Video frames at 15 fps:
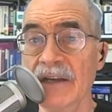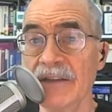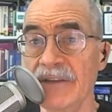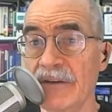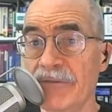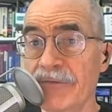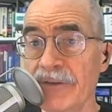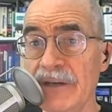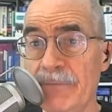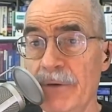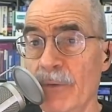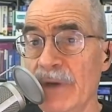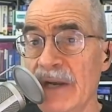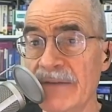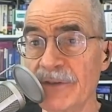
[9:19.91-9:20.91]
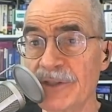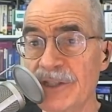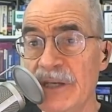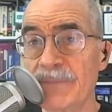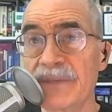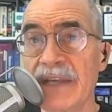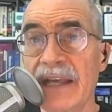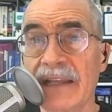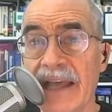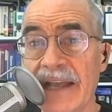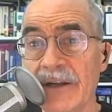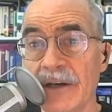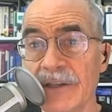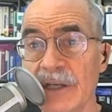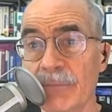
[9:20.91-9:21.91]
They're free to put whatever chip they
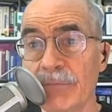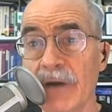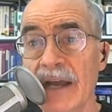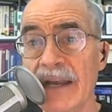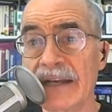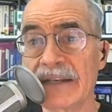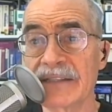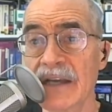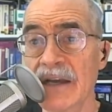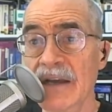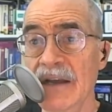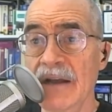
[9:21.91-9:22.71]
like on their products,